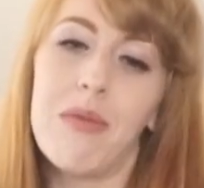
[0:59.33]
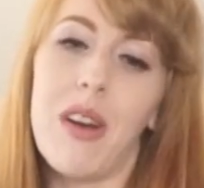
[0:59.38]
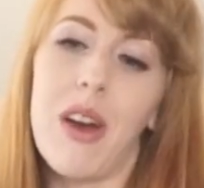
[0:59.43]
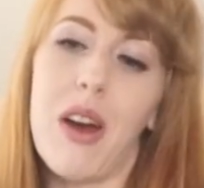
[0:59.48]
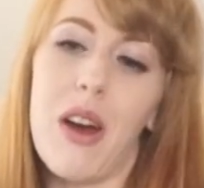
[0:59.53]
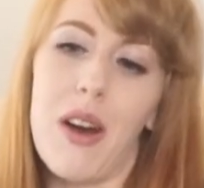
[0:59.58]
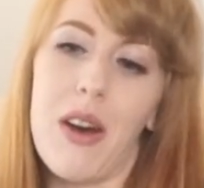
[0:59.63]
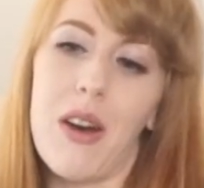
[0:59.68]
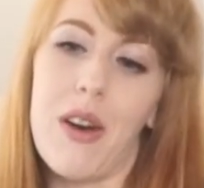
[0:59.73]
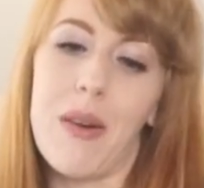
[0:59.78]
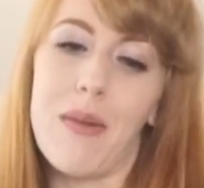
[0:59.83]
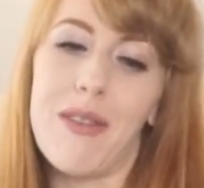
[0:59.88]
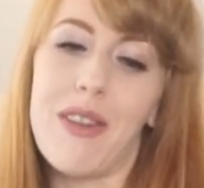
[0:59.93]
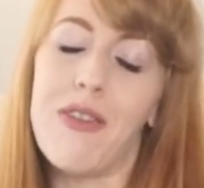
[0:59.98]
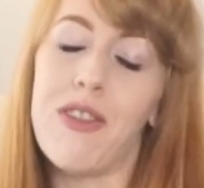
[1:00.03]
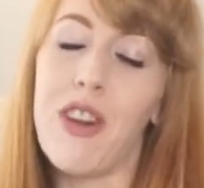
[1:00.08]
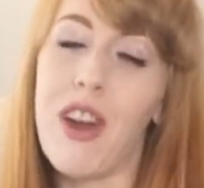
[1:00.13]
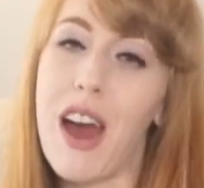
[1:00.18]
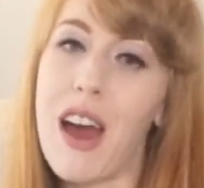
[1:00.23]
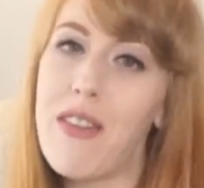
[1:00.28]

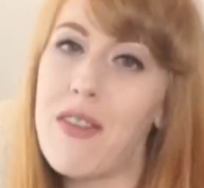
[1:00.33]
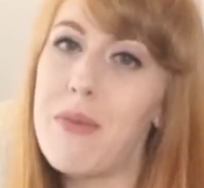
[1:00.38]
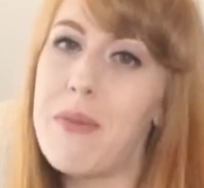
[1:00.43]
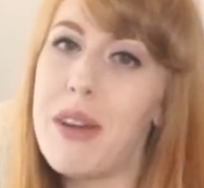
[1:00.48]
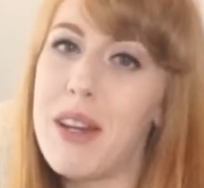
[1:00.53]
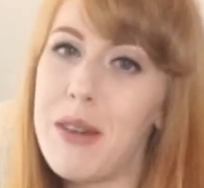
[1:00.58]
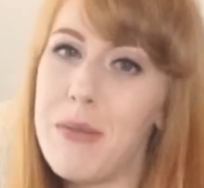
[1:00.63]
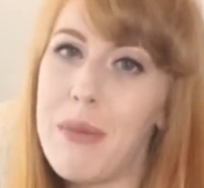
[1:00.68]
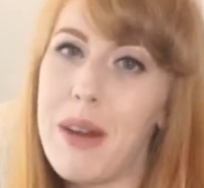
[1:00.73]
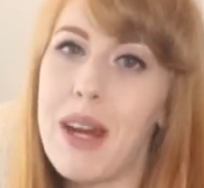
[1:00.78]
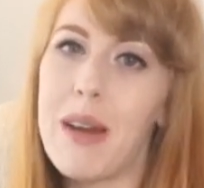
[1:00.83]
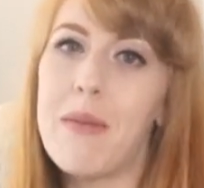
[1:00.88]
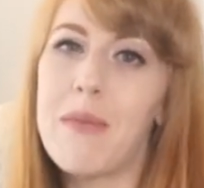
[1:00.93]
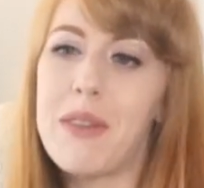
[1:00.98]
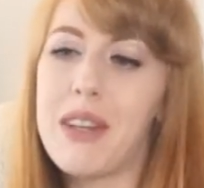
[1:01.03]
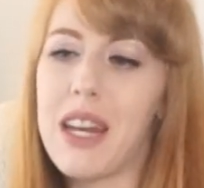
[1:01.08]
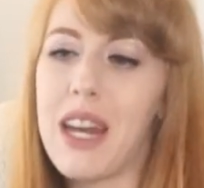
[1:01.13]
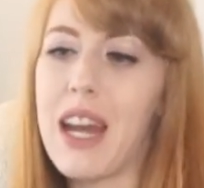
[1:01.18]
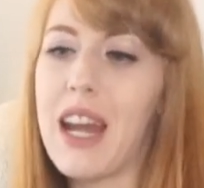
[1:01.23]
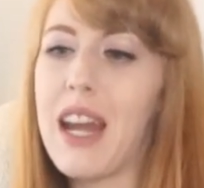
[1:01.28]
If you haven't been to
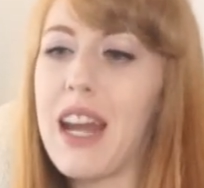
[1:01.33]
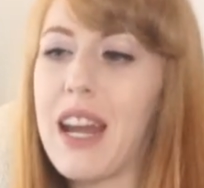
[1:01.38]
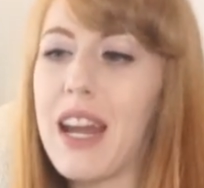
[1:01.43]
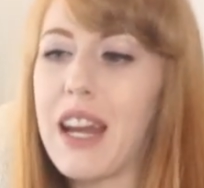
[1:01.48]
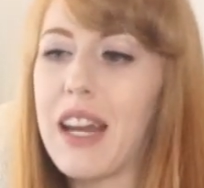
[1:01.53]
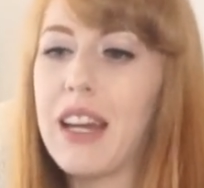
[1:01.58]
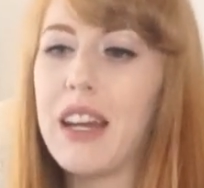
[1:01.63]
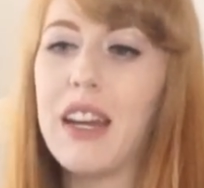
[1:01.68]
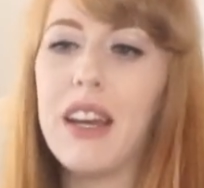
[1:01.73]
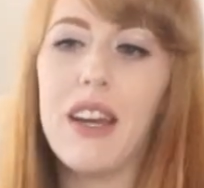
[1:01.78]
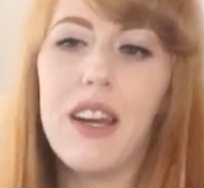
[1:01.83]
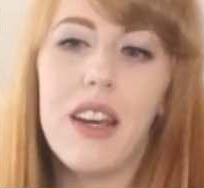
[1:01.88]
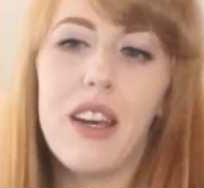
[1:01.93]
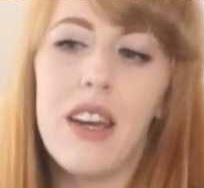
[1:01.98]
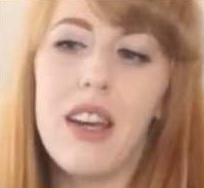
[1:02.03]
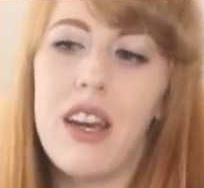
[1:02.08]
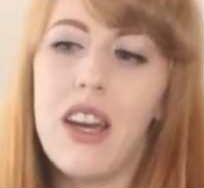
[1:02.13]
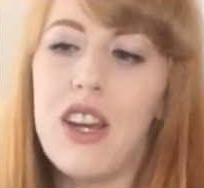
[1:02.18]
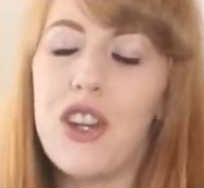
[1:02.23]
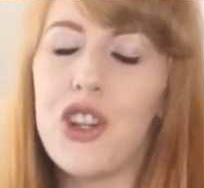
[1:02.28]
BMT,
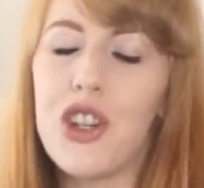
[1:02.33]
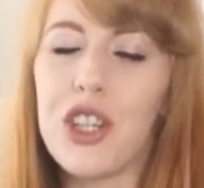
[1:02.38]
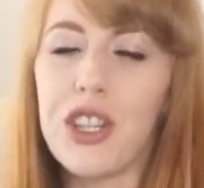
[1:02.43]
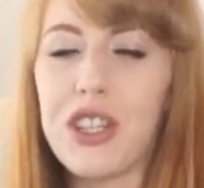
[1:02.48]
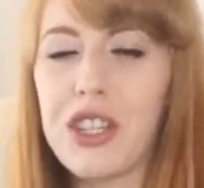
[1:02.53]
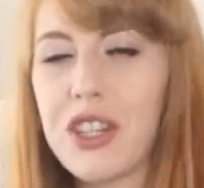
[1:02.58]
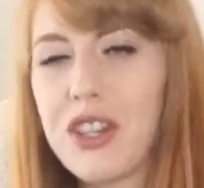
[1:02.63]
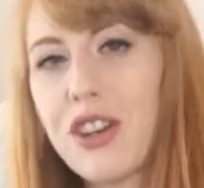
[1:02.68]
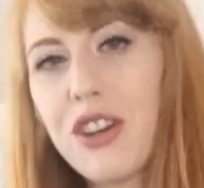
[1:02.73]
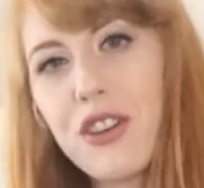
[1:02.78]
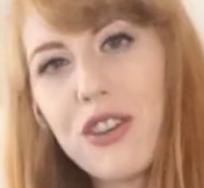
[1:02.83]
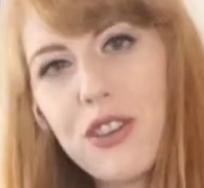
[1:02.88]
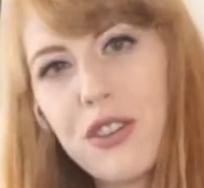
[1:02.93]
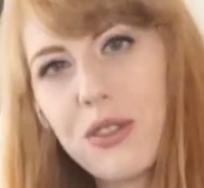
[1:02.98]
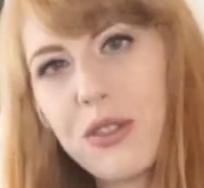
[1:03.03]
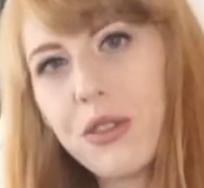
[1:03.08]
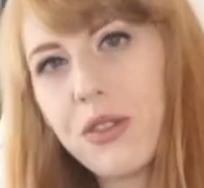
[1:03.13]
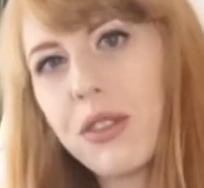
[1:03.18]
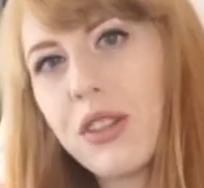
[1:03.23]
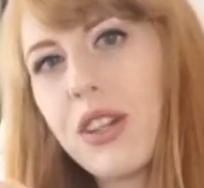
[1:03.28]
just
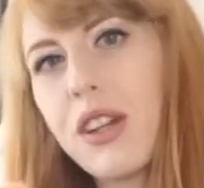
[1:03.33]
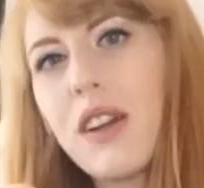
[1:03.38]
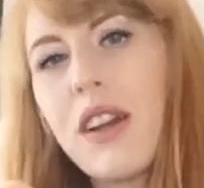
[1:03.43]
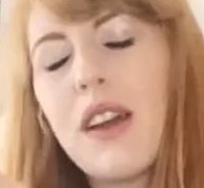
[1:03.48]
know